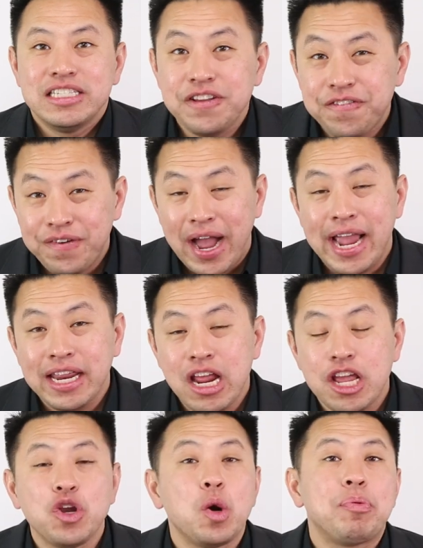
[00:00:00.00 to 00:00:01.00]

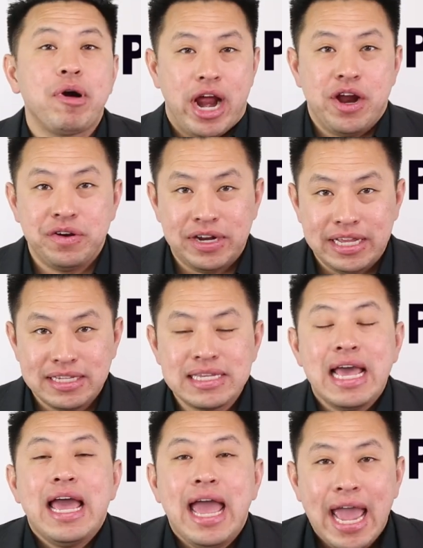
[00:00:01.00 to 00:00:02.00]
Define your
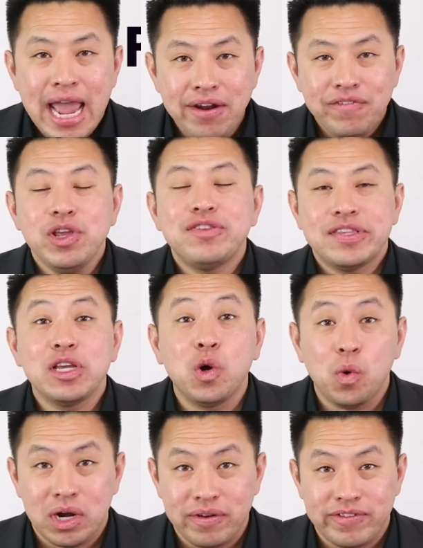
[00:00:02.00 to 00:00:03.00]
priorities. Every
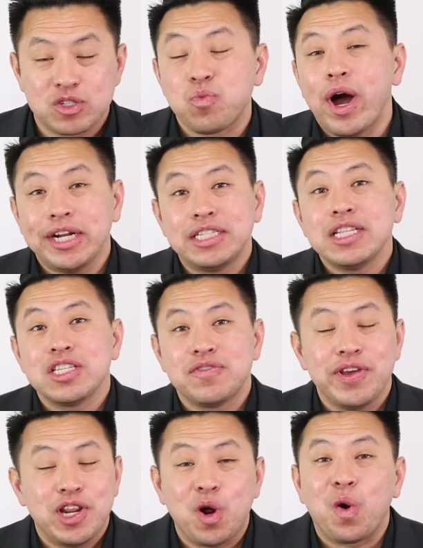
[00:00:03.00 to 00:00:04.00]
single one of us watching this
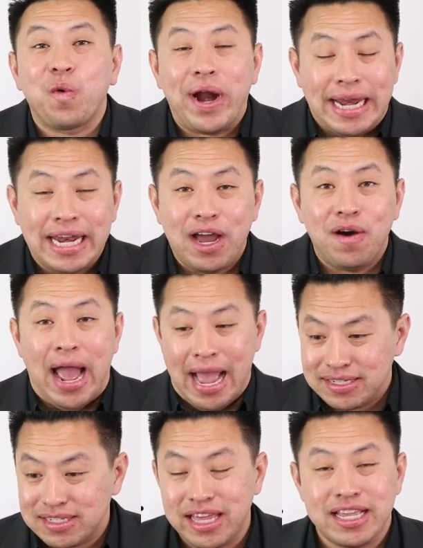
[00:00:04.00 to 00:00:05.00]
video right now
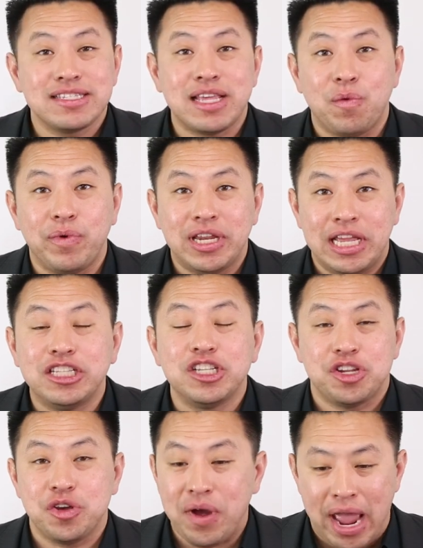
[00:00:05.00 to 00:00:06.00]
has things that we need
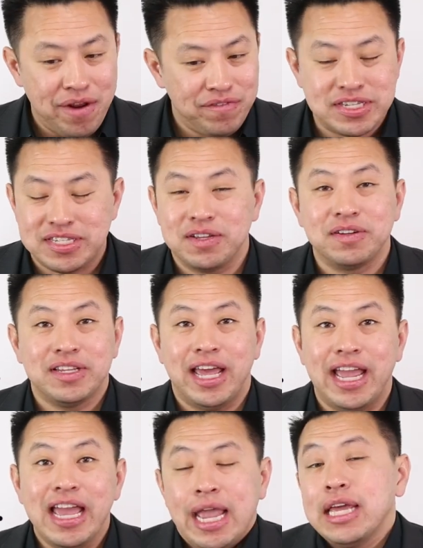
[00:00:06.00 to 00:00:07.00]
to do every single
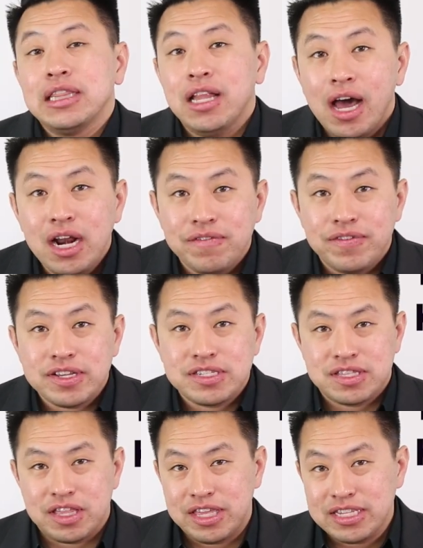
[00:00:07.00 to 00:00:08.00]
day. And a lot of
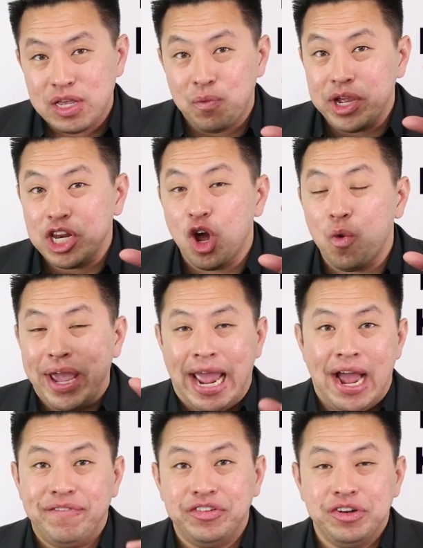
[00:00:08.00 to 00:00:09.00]
us, the things that we know we
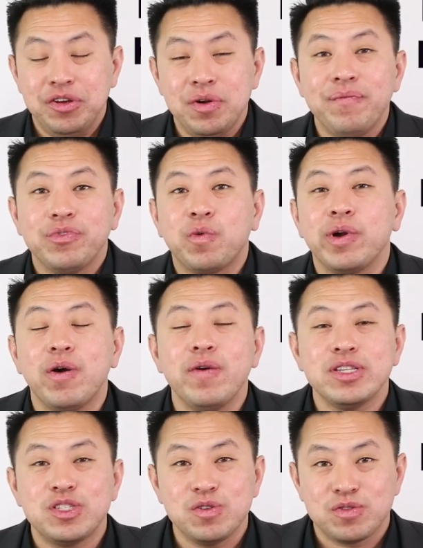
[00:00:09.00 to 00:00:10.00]
have to do, we
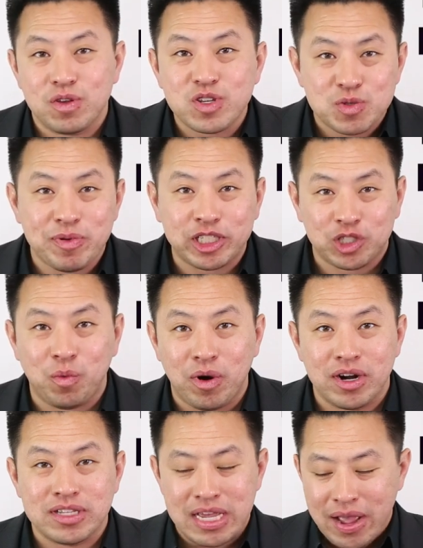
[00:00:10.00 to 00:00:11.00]
always use those special
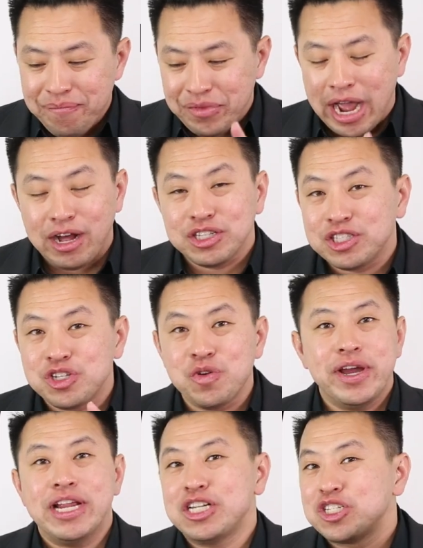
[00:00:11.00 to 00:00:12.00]
words, I'll
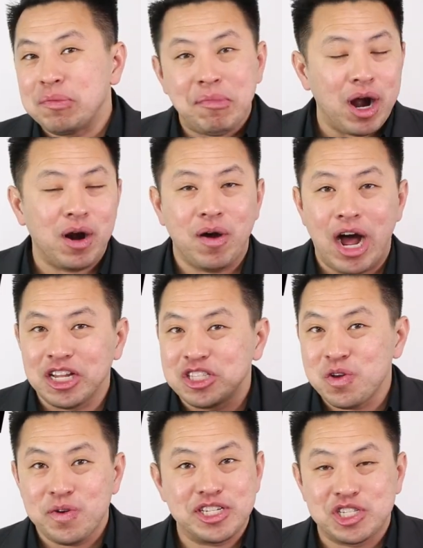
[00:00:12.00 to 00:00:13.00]
do it tomorrow,
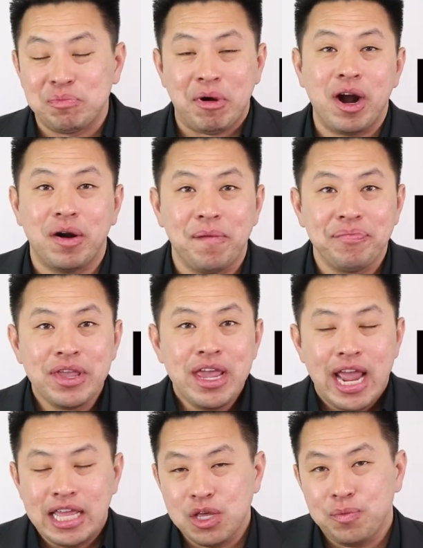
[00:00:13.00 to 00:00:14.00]
I'll do it tomorrow.
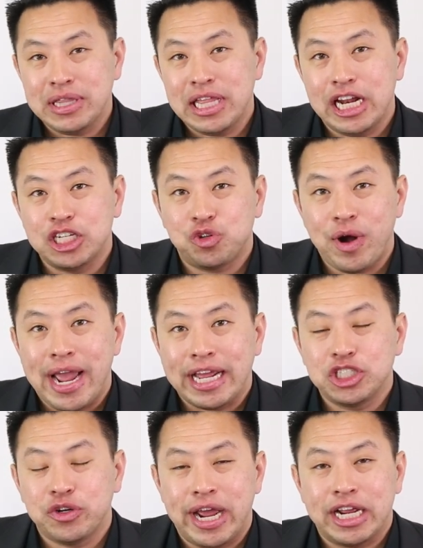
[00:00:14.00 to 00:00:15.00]
And then we let it drag
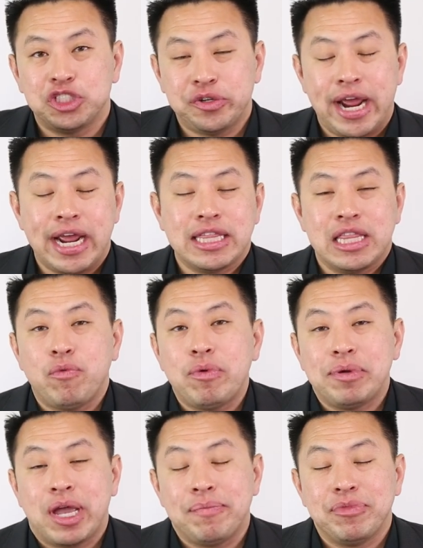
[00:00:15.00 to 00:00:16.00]
and drag and drag, and then
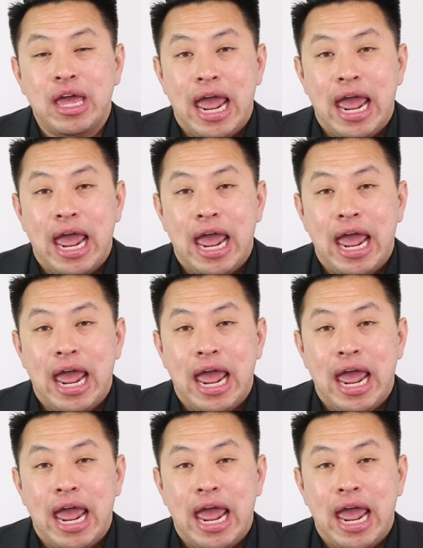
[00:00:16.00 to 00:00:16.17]
we become